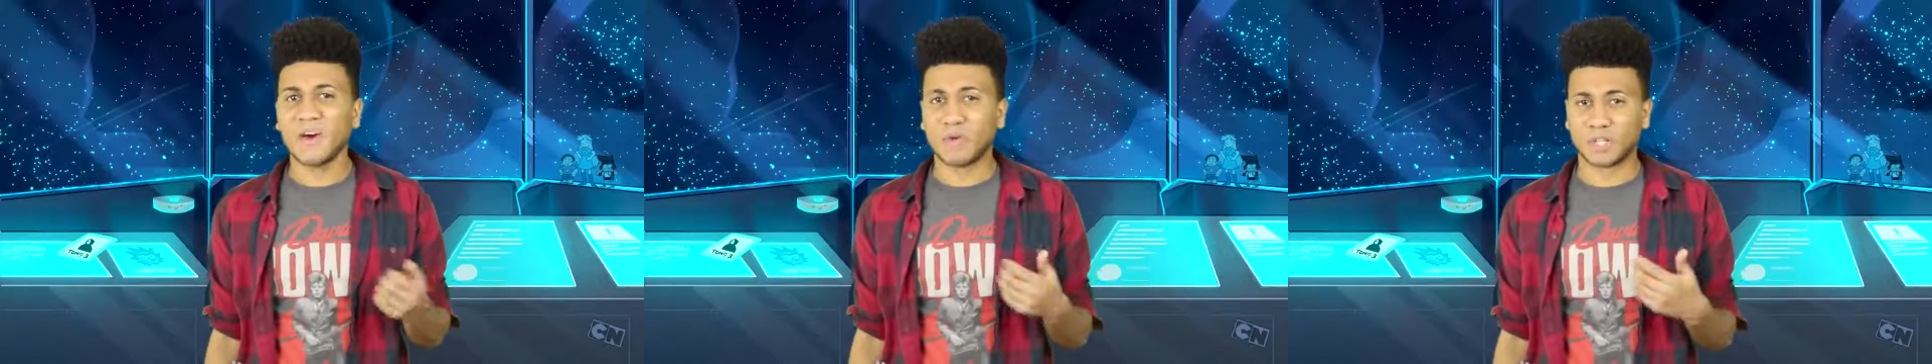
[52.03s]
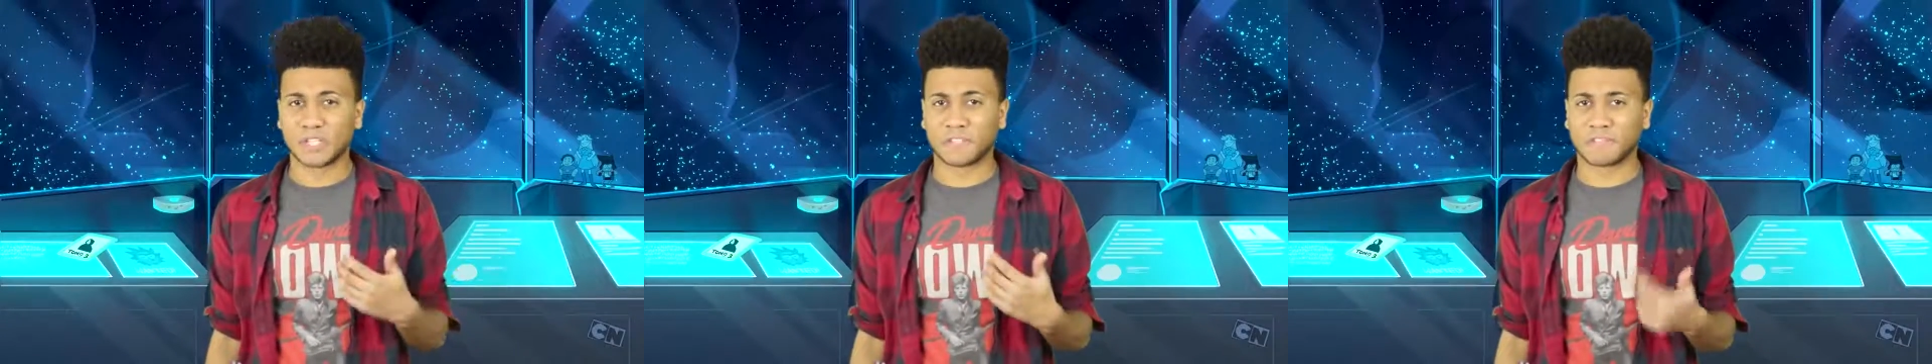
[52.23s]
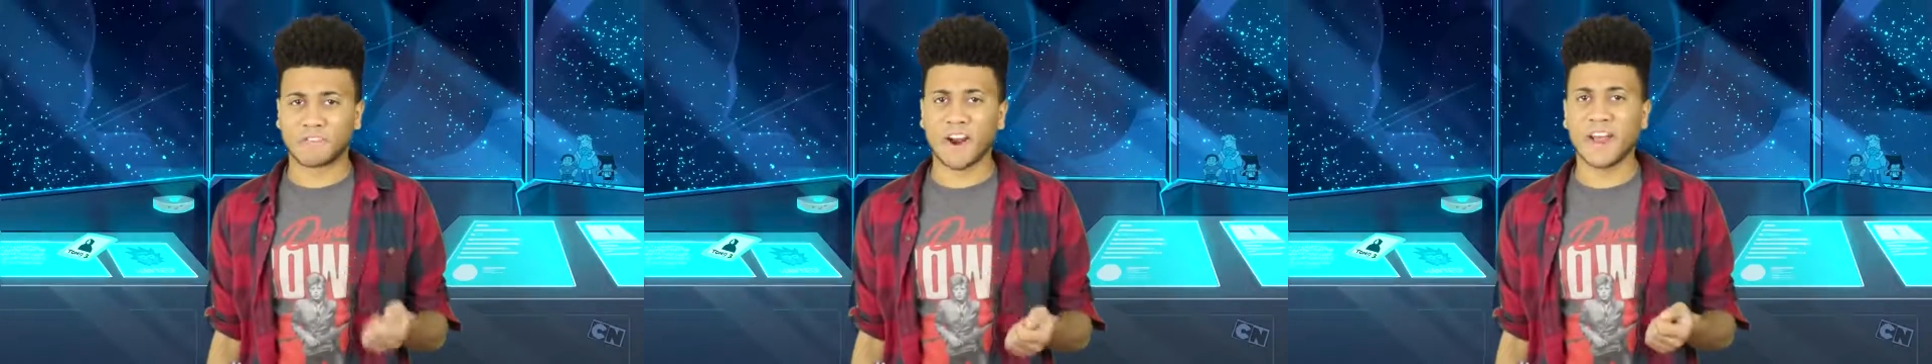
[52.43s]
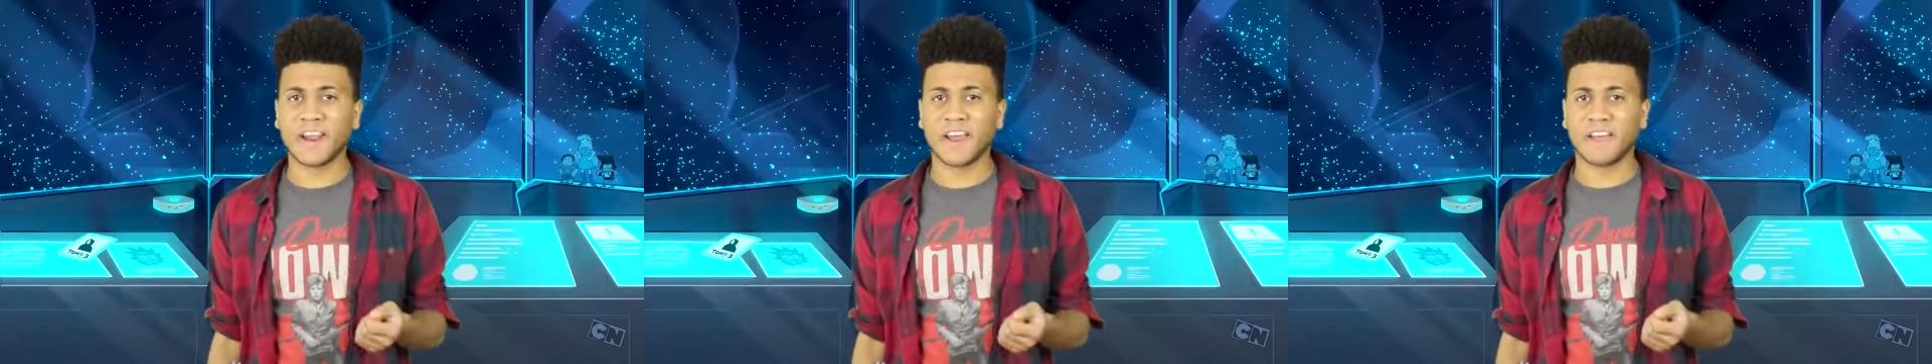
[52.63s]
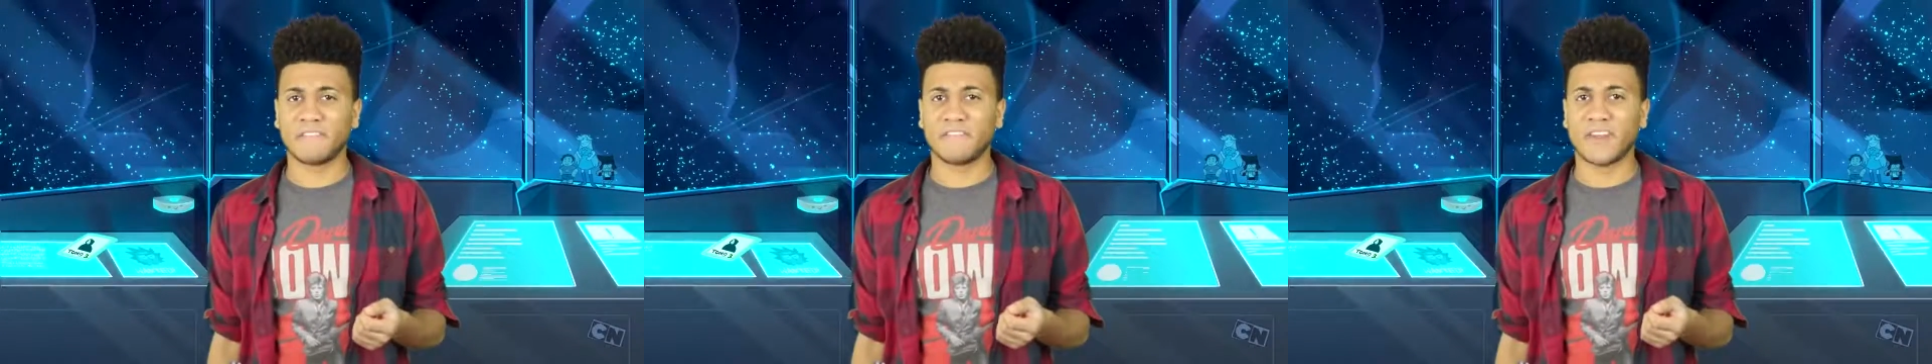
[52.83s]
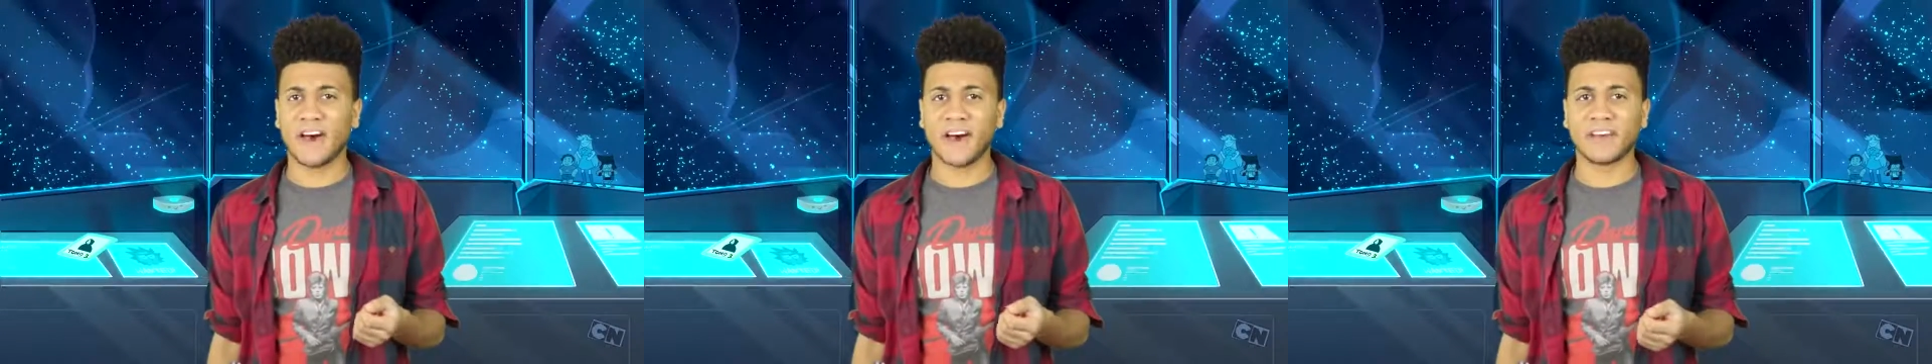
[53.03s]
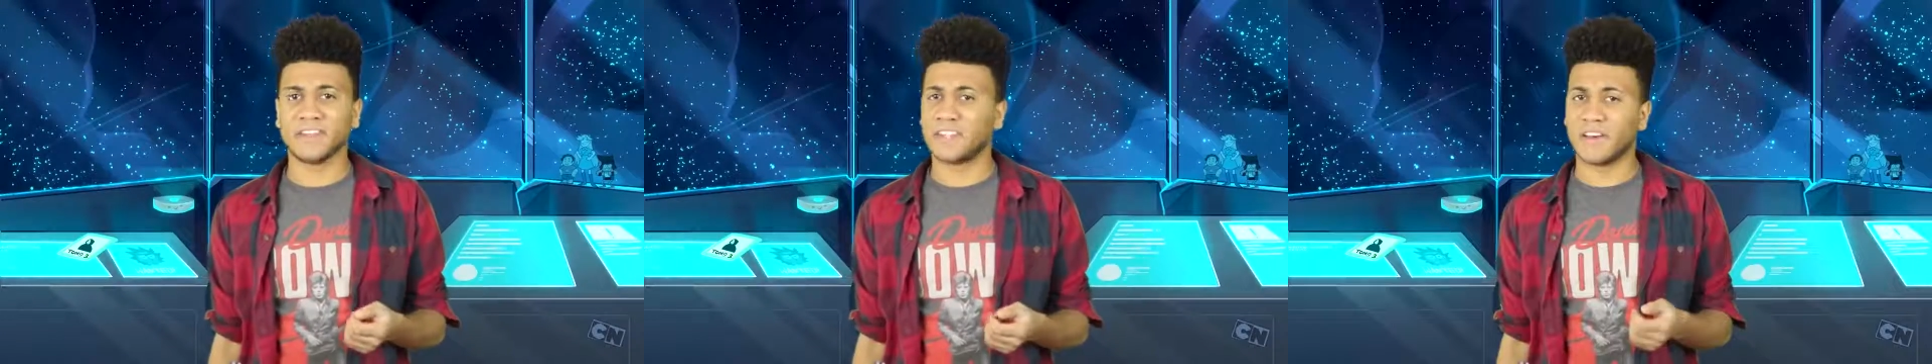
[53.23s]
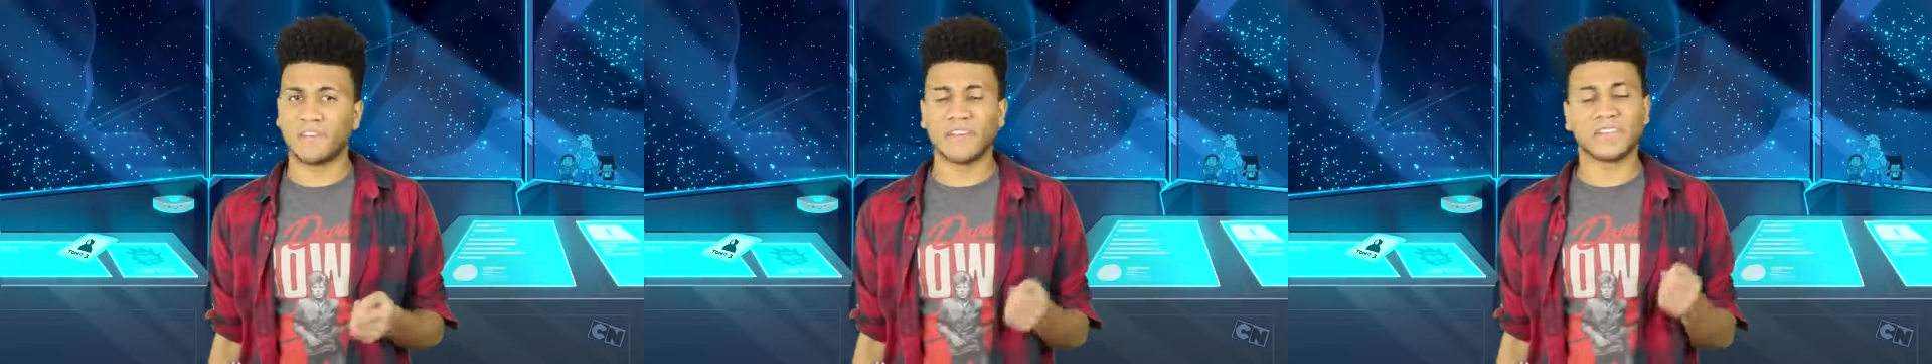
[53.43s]
which is Friday, if
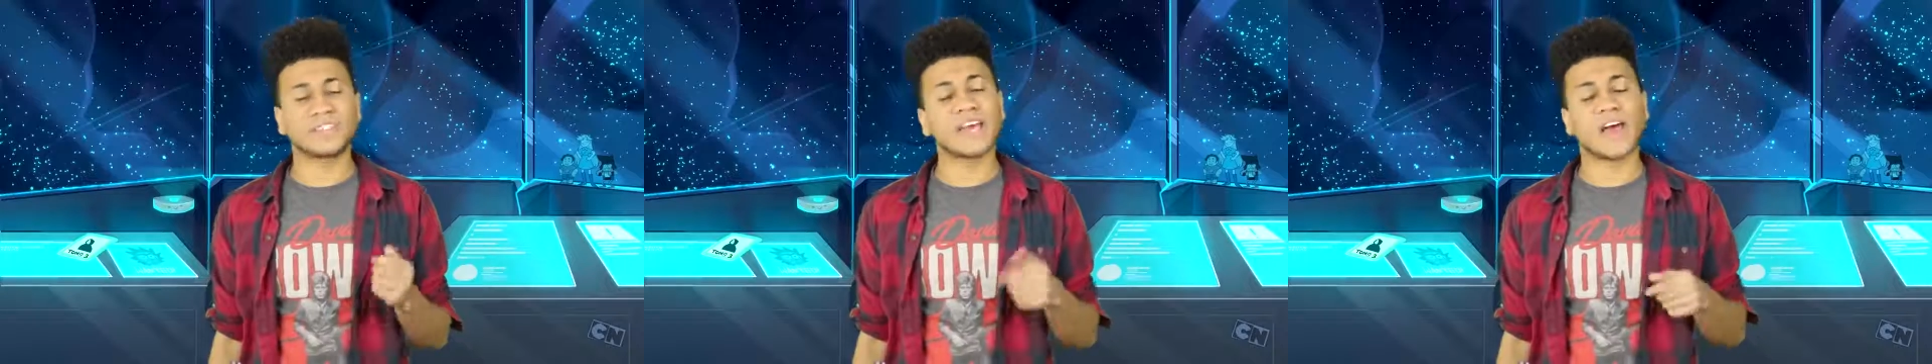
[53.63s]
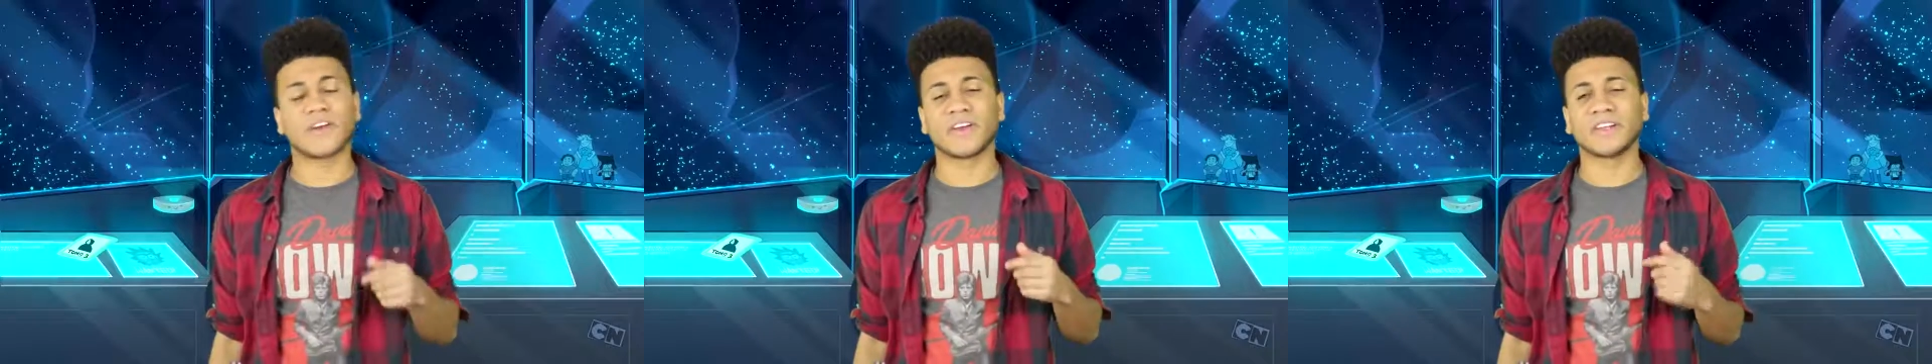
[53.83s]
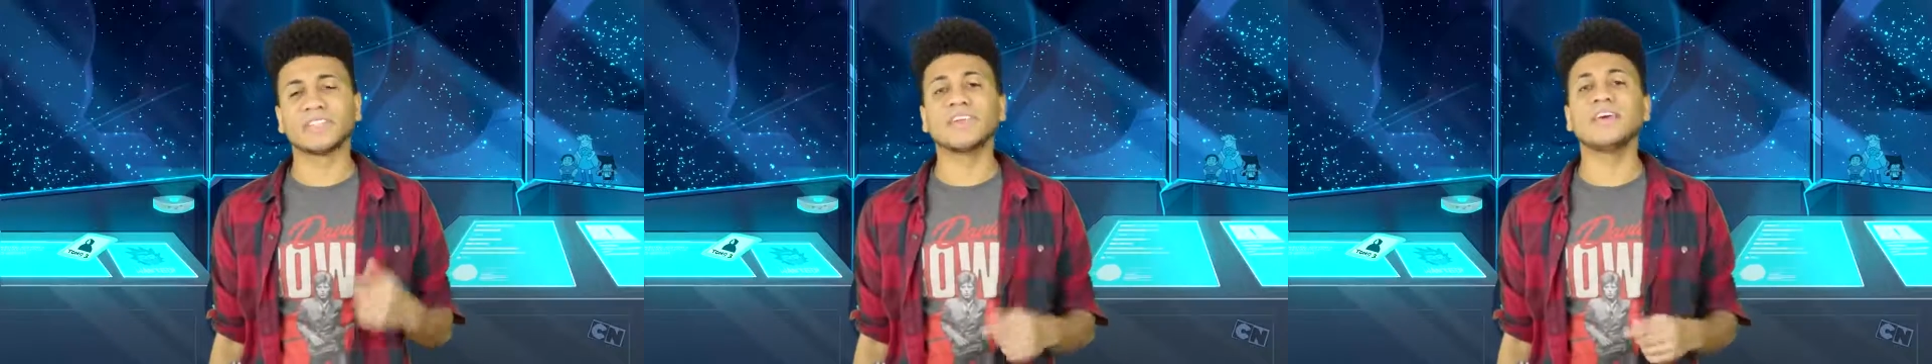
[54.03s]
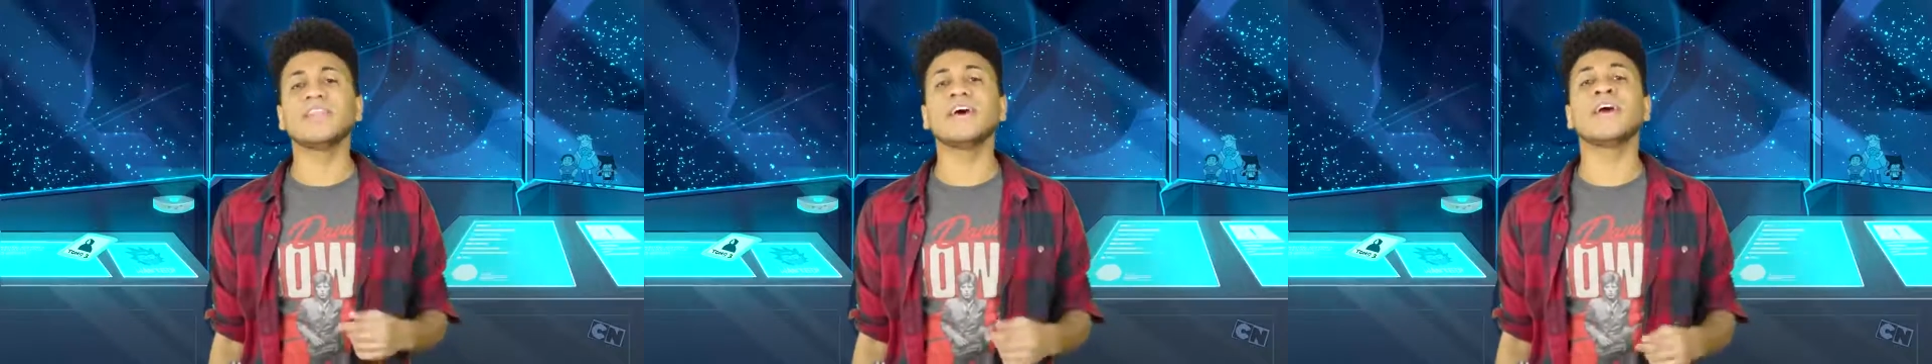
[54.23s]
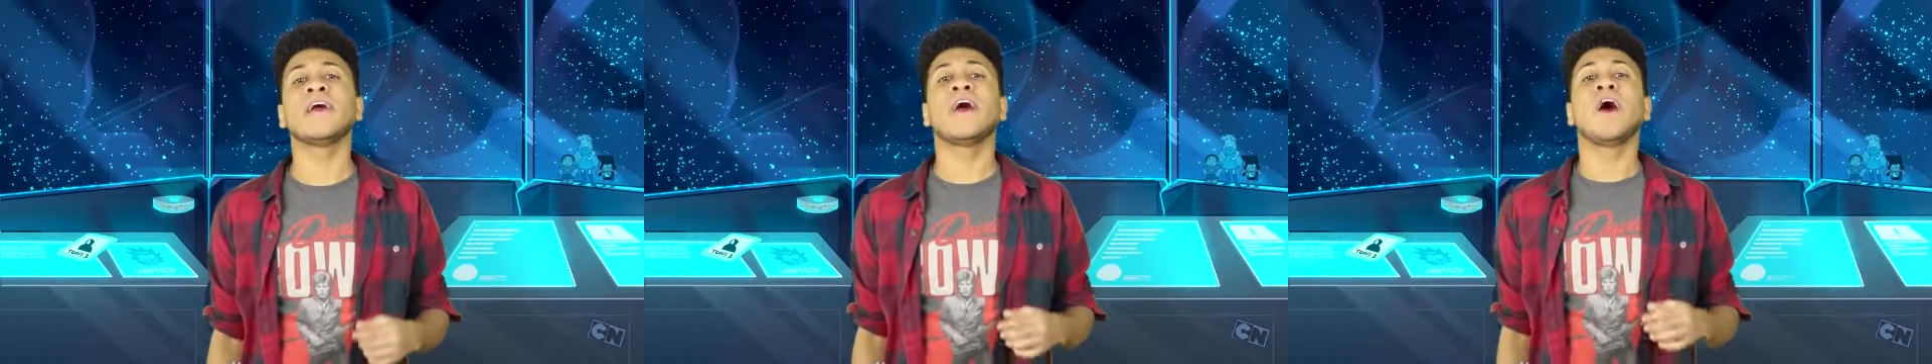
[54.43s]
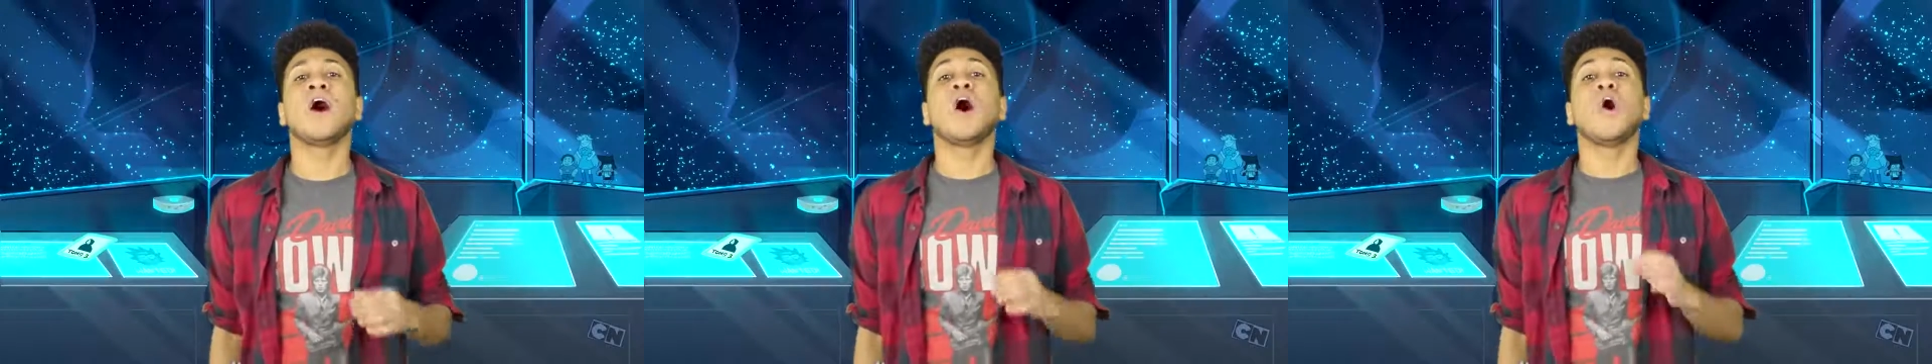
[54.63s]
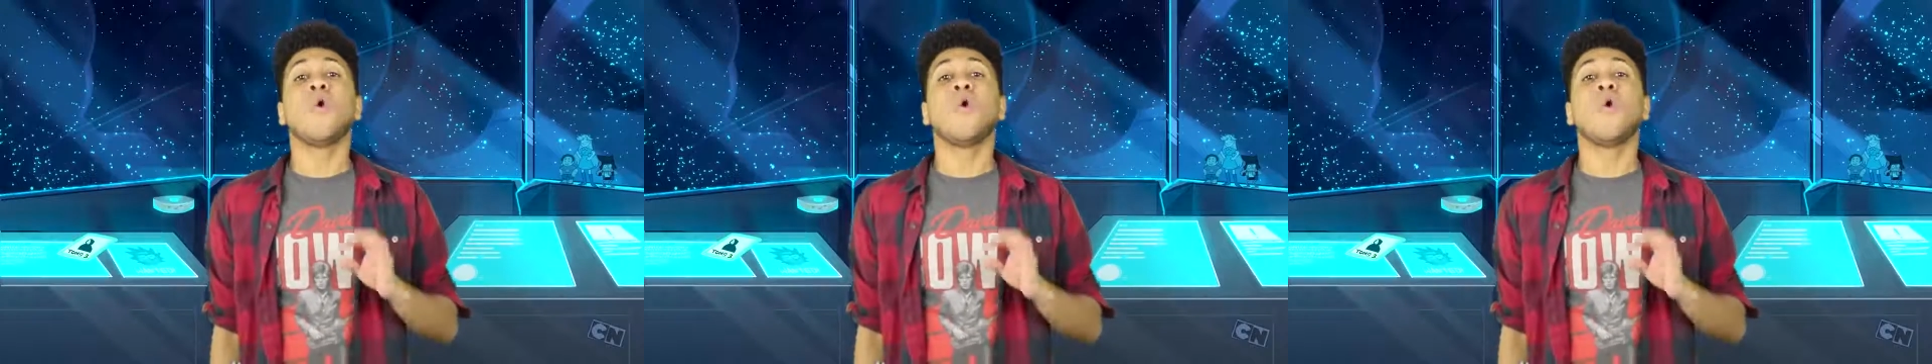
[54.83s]
not, definitely Saturday and Sunday.